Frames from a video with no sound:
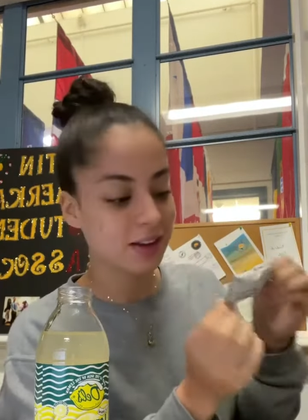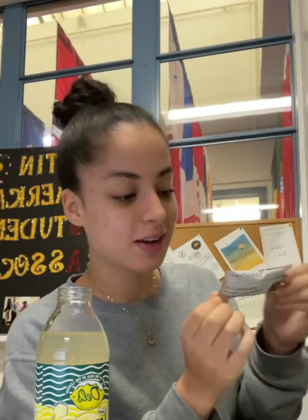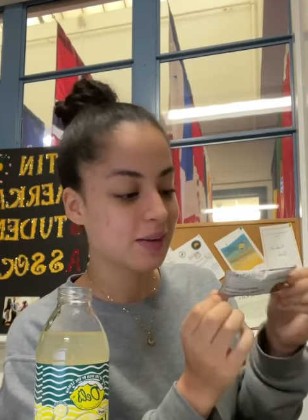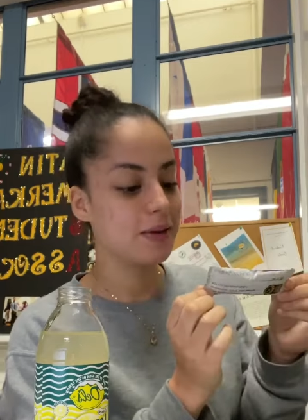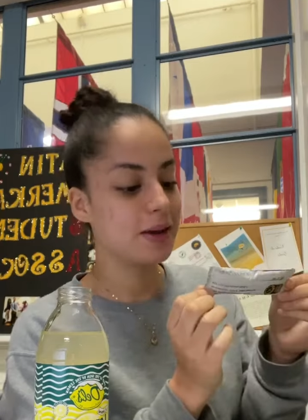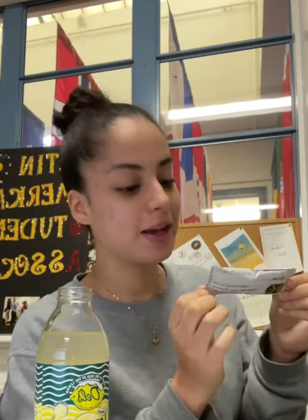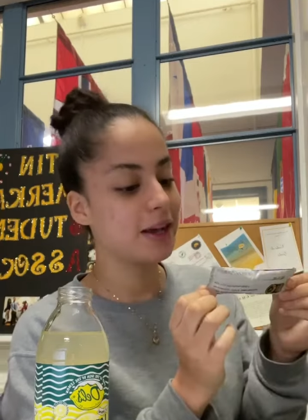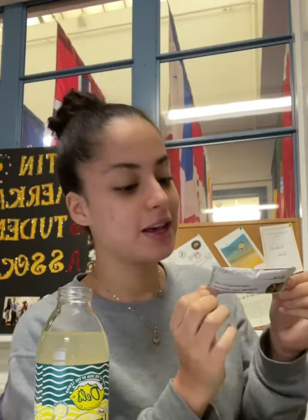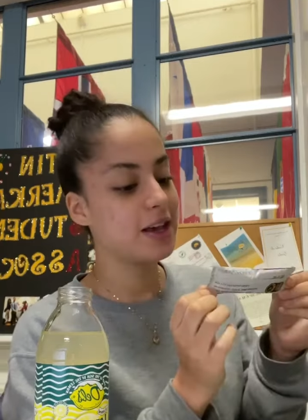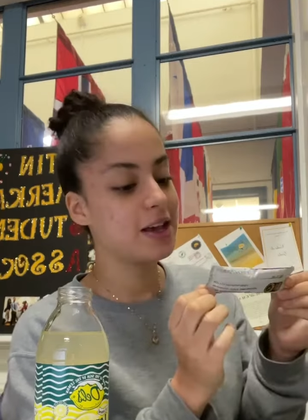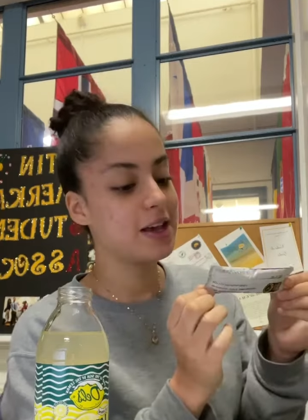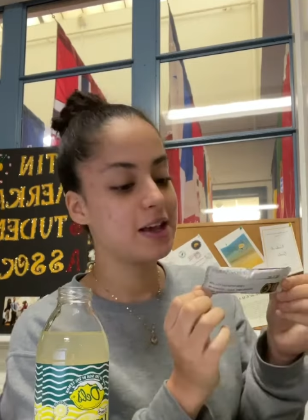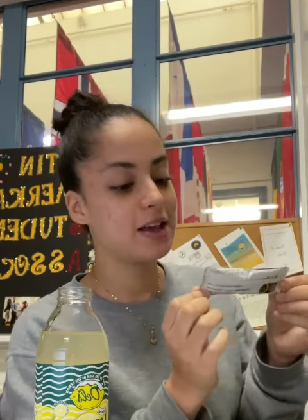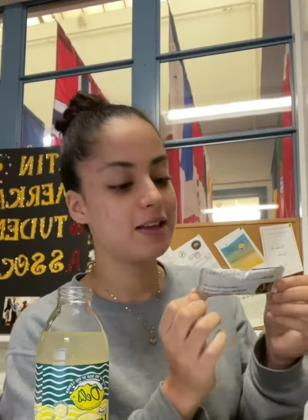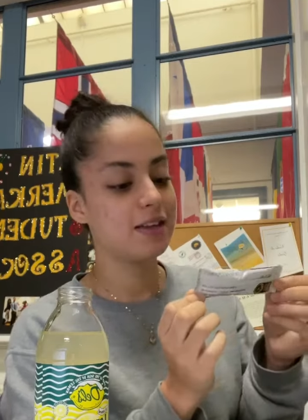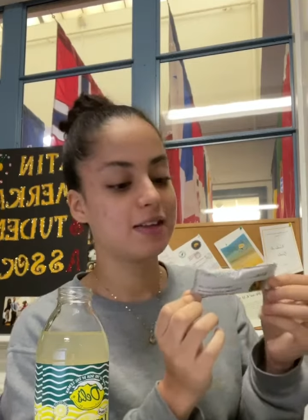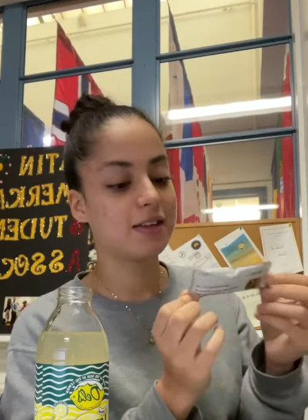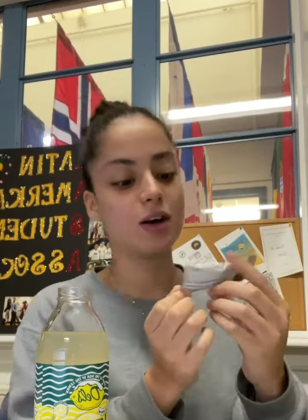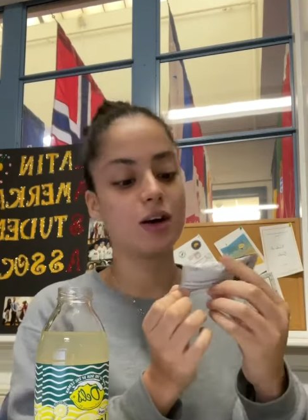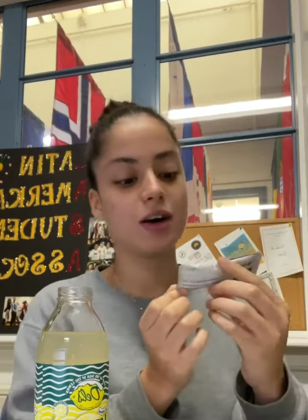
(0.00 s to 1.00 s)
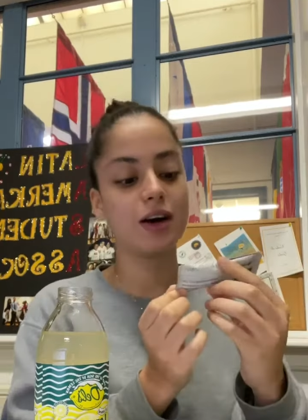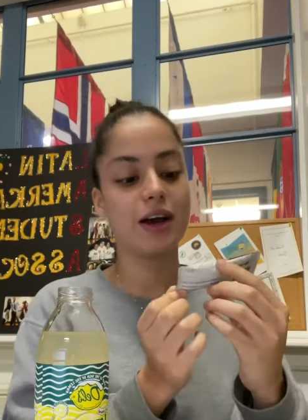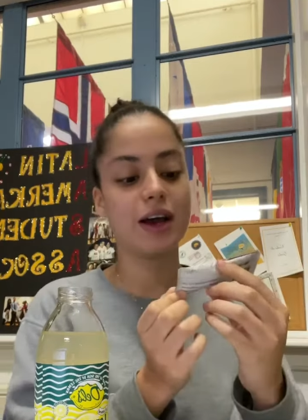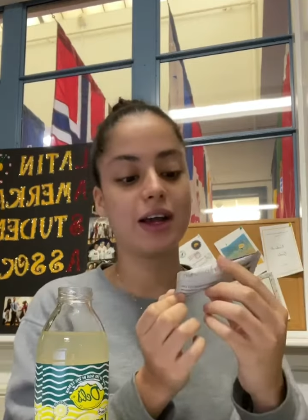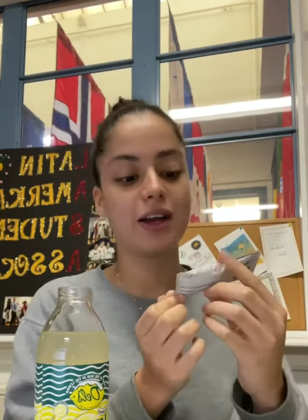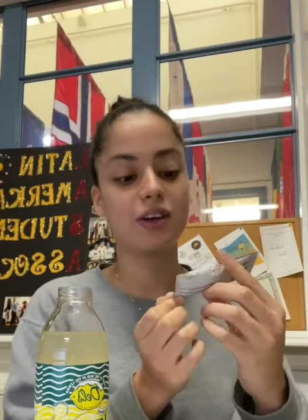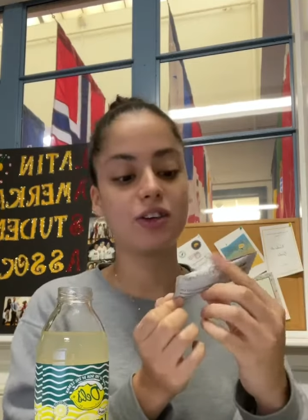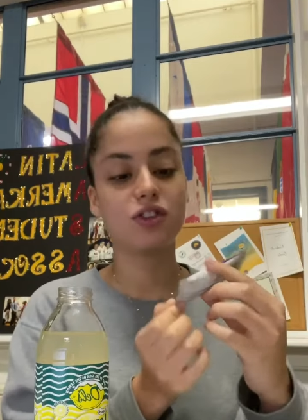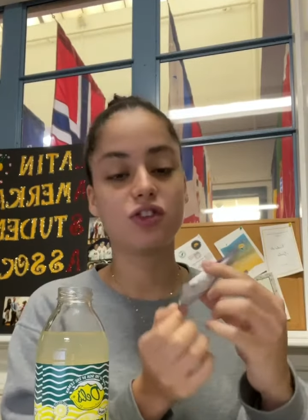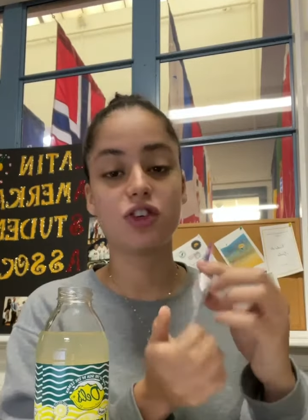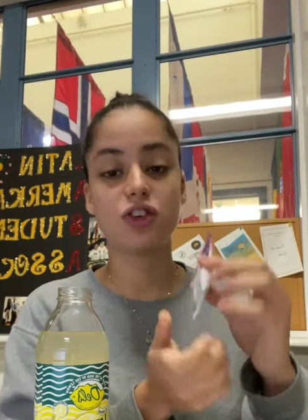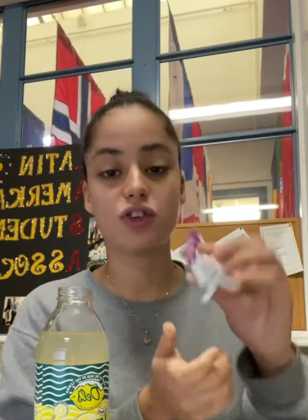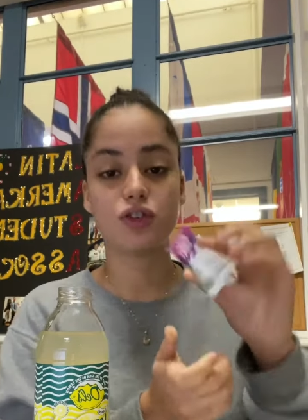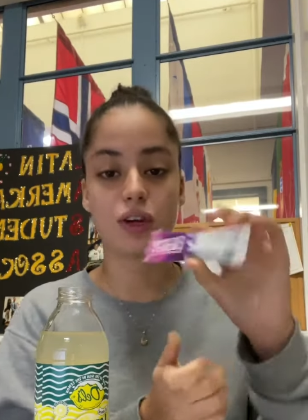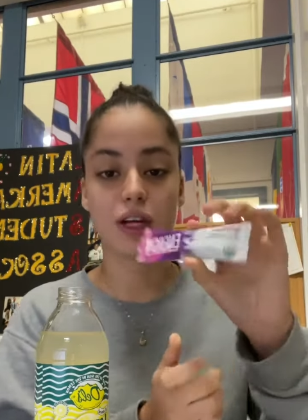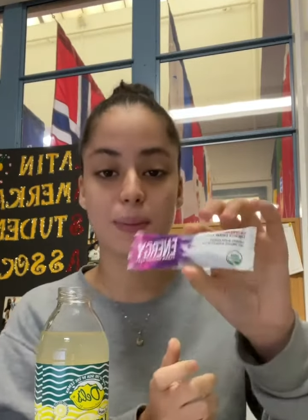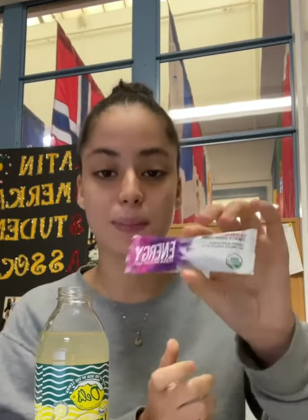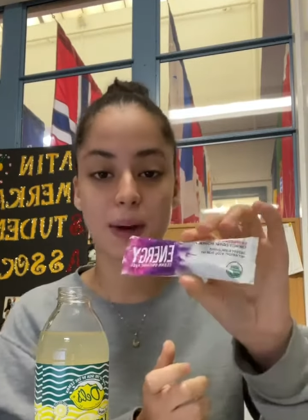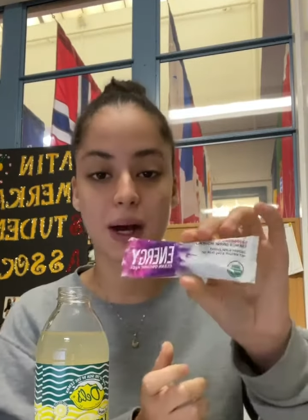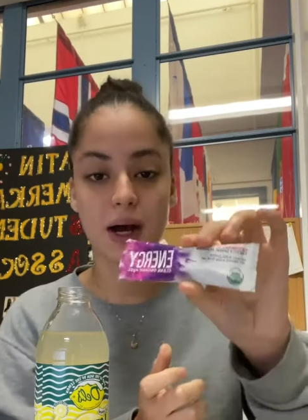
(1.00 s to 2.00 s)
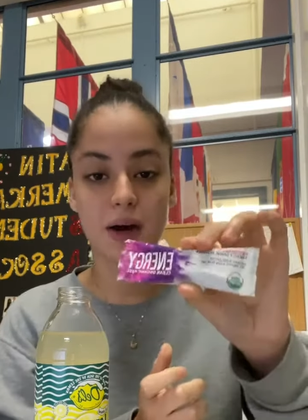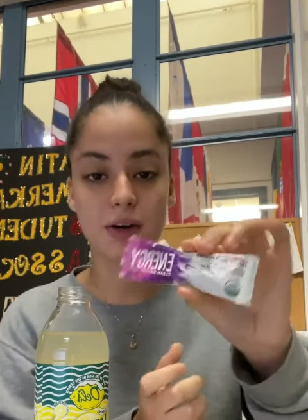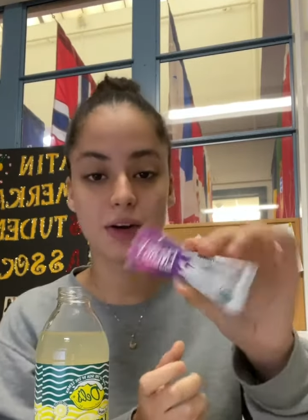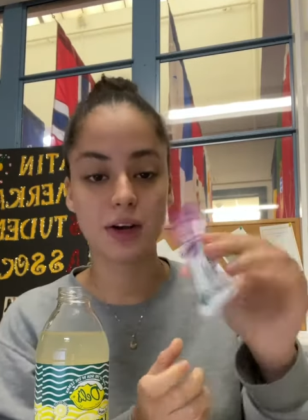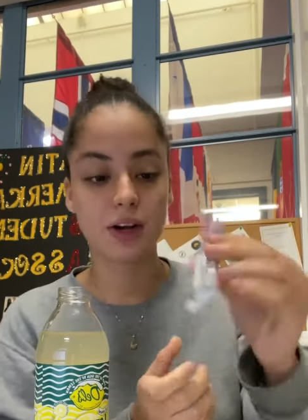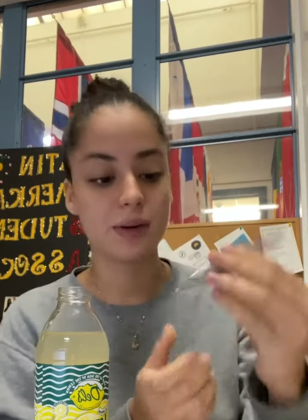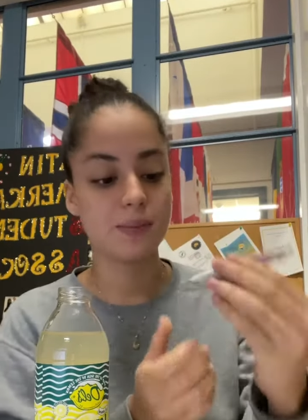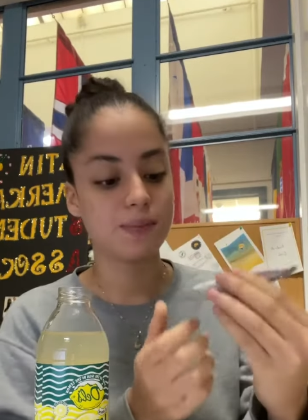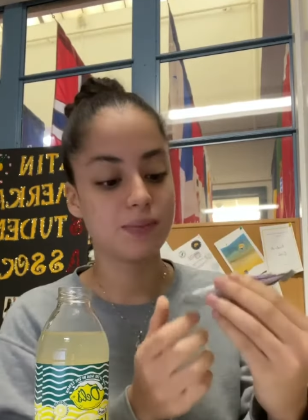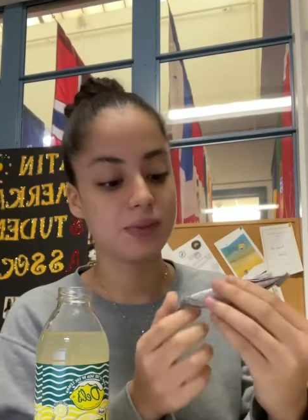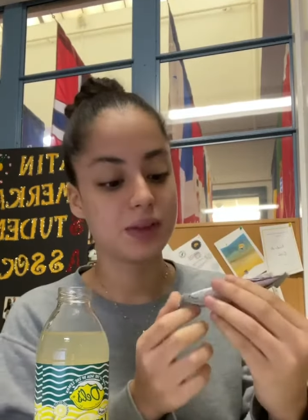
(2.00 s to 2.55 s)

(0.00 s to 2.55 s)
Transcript: it is an energy drink powder.